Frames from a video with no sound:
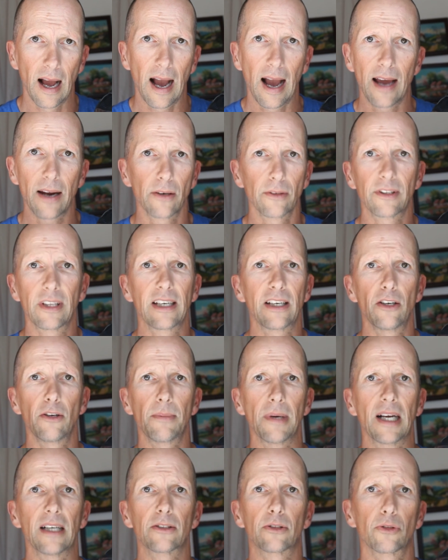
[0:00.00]
I don't think New
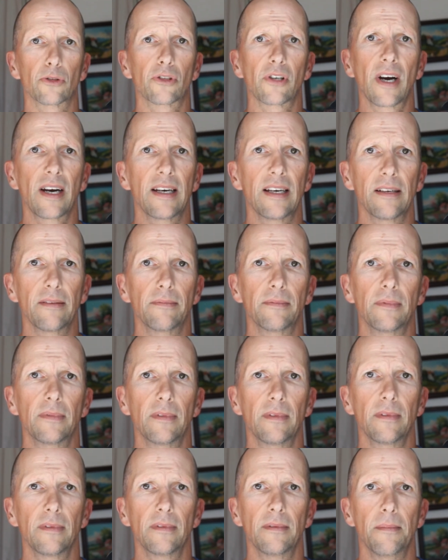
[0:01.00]
Balance was trying to
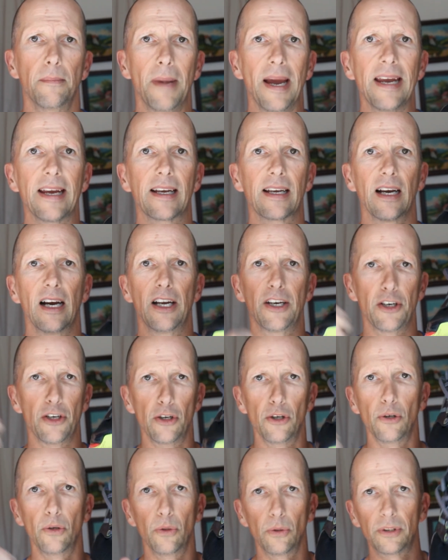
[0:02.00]
make a
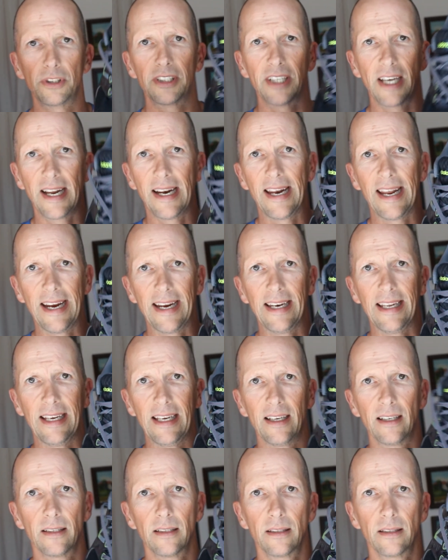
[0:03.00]
new
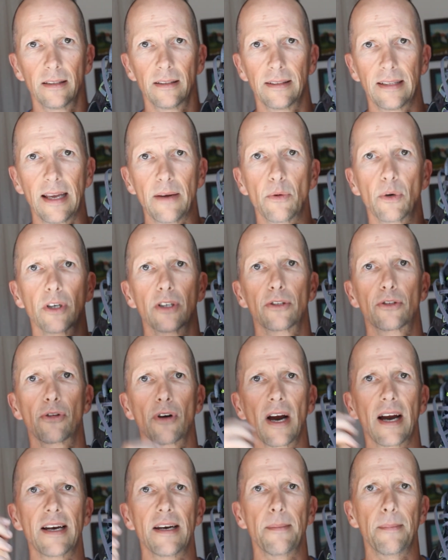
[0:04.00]
1080. They weren't
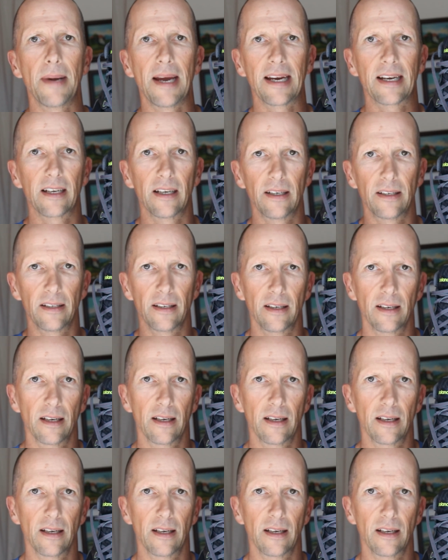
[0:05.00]
trying to make a